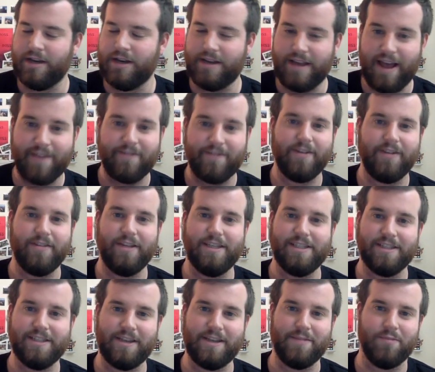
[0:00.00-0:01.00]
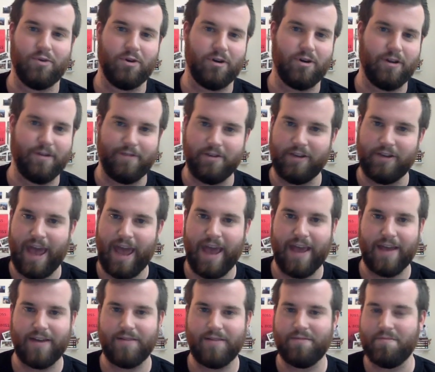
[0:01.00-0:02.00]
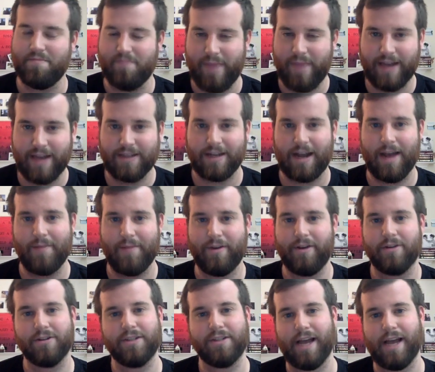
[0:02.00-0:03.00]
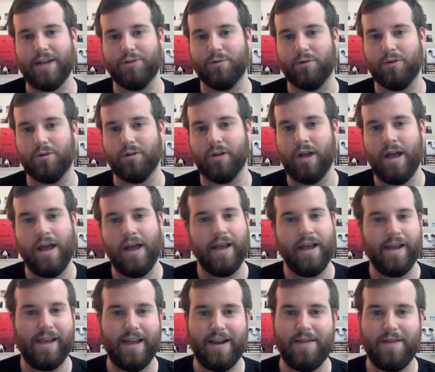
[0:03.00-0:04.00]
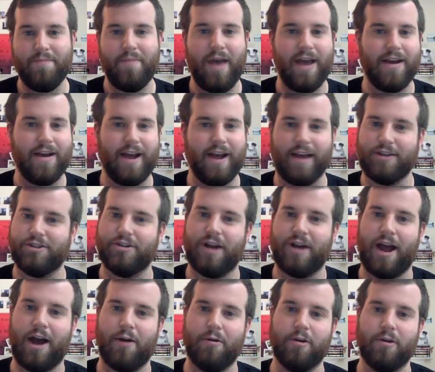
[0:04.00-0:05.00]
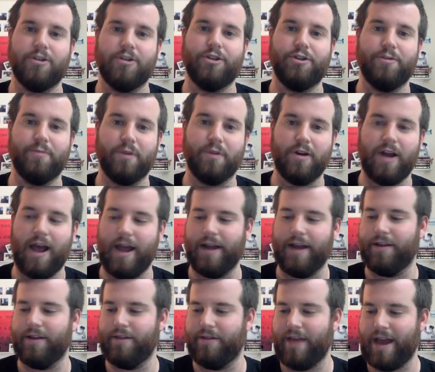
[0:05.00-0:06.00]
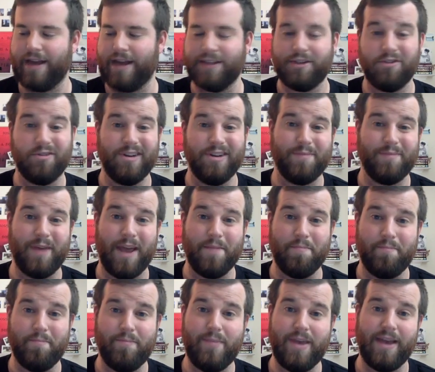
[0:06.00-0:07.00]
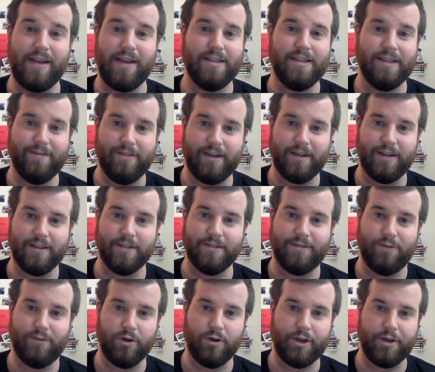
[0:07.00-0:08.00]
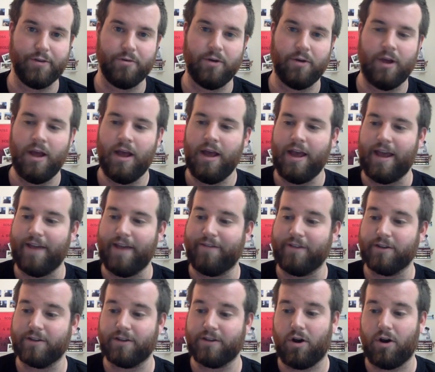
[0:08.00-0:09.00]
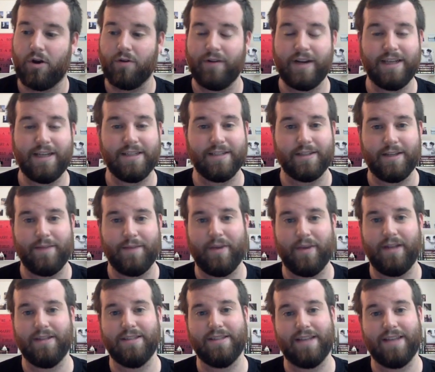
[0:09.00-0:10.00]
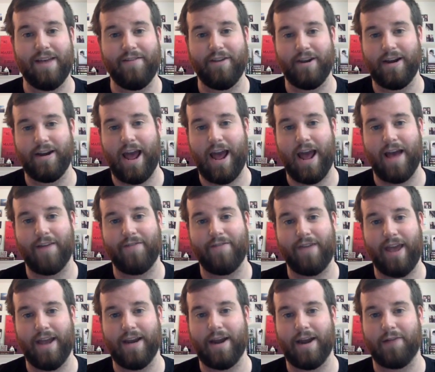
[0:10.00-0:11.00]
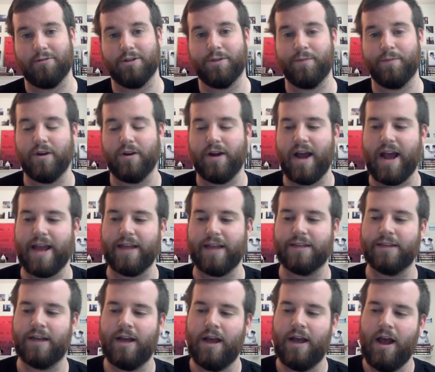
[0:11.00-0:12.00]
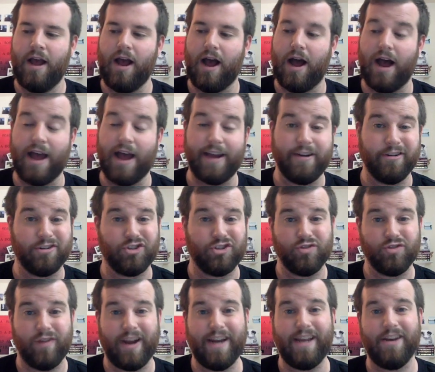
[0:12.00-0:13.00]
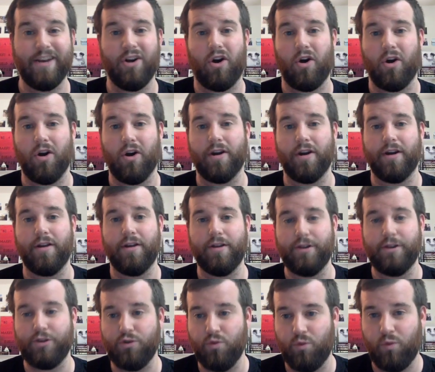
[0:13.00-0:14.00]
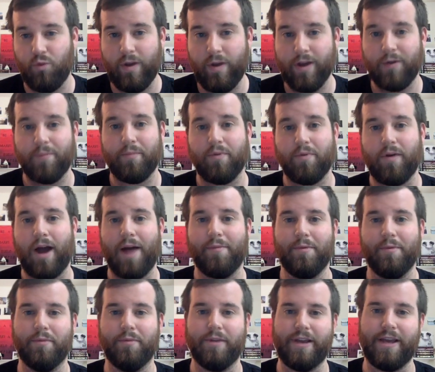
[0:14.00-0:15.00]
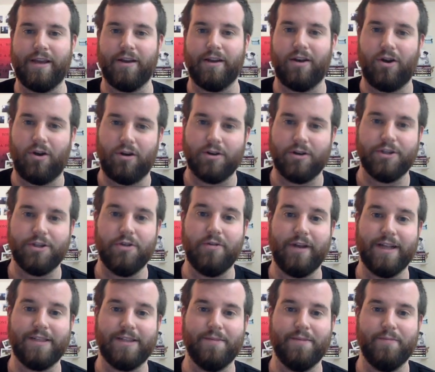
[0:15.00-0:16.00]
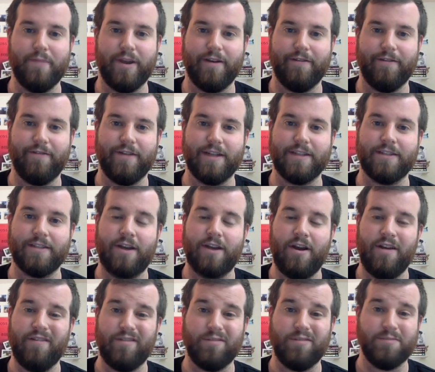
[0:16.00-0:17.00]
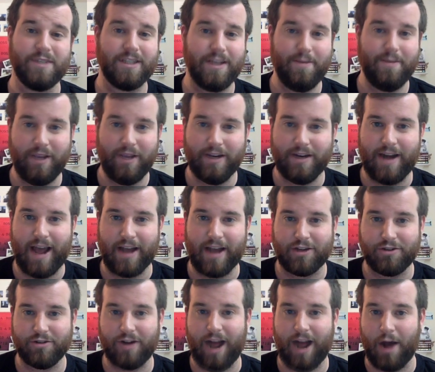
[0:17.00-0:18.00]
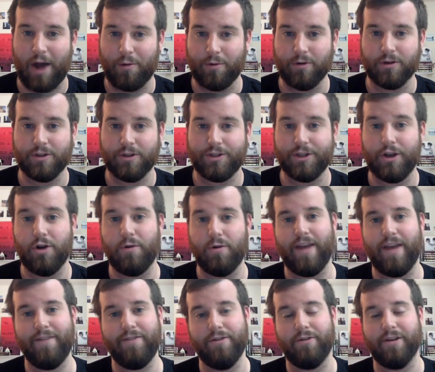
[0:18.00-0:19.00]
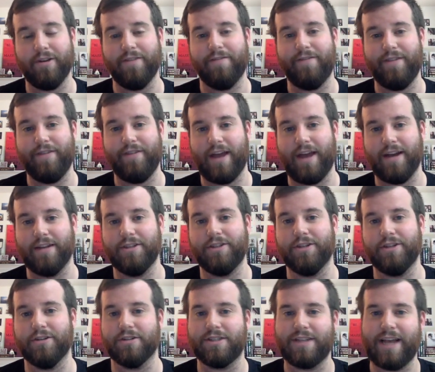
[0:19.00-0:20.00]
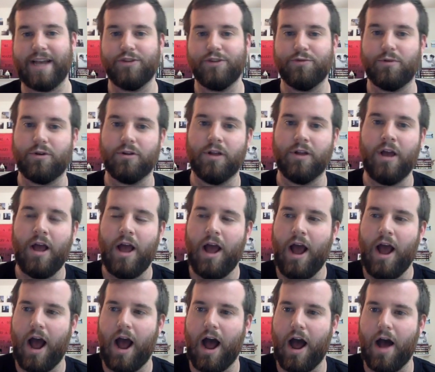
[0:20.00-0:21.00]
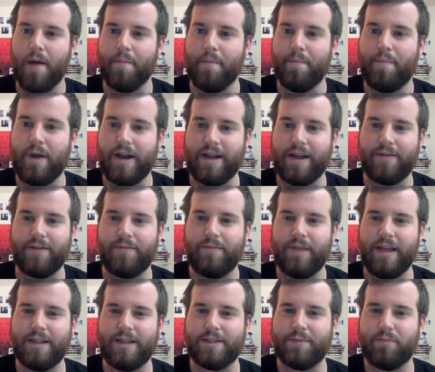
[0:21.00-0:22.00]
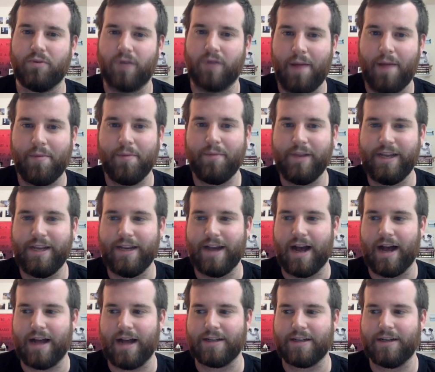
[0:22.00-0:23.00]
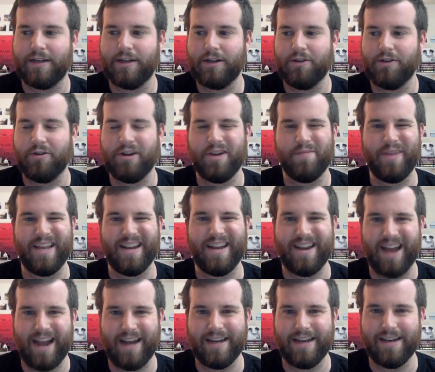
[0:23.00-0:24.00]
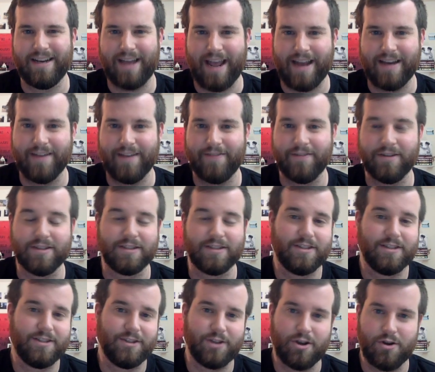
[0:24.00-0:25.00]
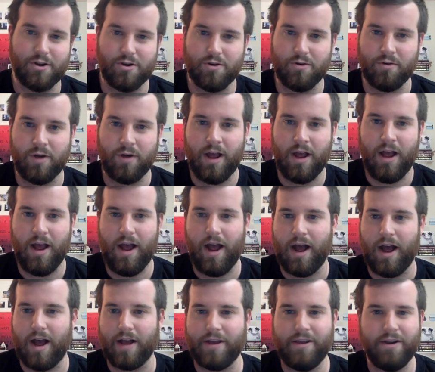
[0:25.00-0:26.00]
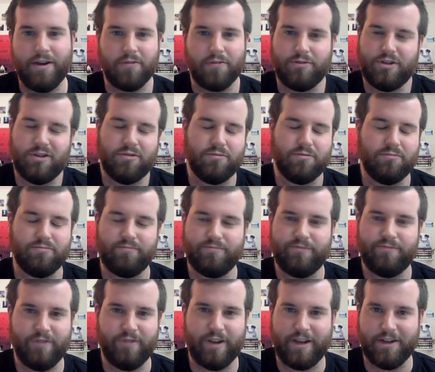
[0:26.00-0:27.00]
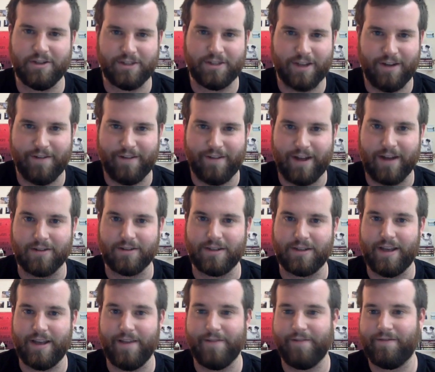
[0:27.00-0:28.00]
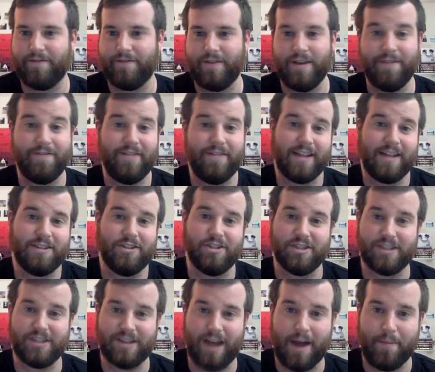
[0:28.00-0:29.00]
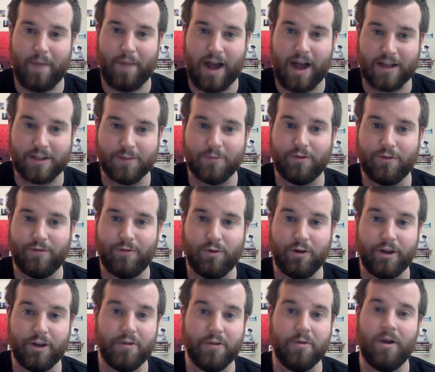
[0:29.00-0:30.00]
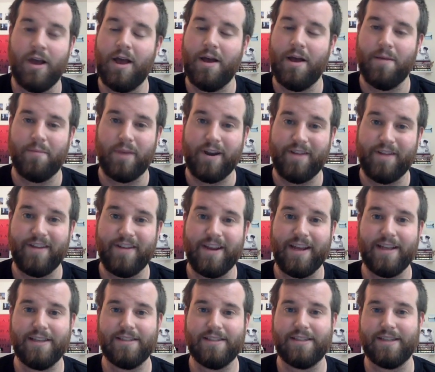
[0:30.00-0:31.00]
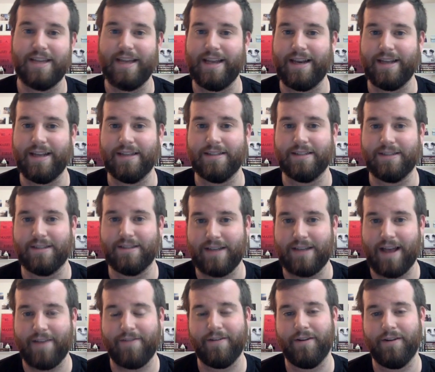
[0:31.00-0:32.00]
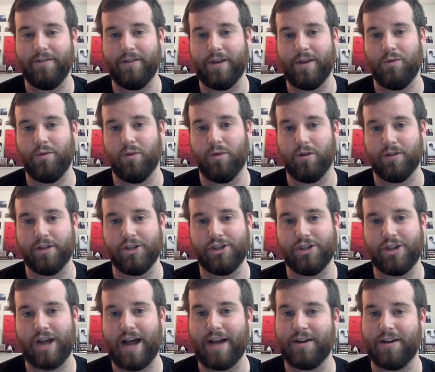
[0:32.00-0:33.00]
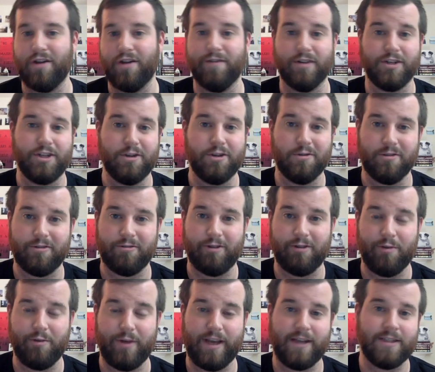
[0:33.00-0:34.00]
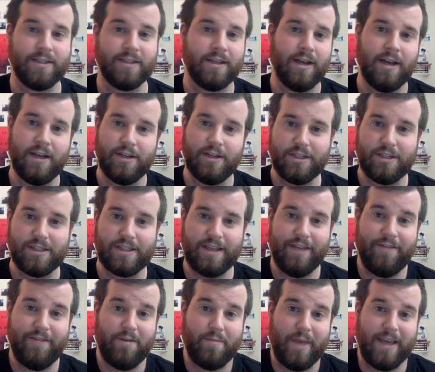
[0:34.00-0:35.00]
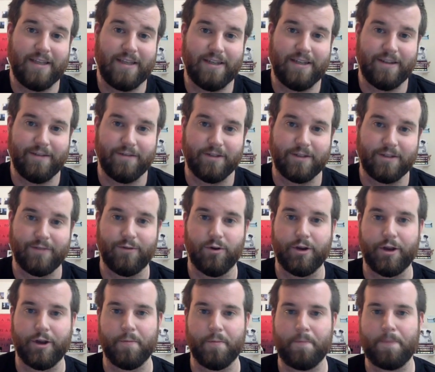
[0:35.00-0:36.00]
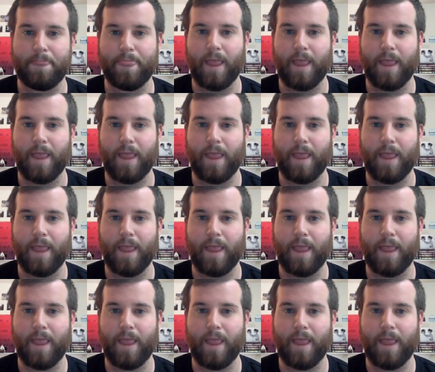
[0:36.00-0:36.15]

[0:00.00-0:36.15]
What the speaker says: Definitely sleep more. If you can, make time in your schedule. Get in bed an extra hour or two per night. That is going to pay big dividends for you. If you're already sleeping 7.5-8 hours per night and you're training hard, you will probably also get some benefits from sleeping an extra hour or so if you can fit that into your schedule. But it's probably not going to be a night and day difference. So, you know, don't freak yourself out if that's just not possible for you. But if it is, it is definitely worth a shot over 2 or 3 weeks. Just see if it makes a difference for you.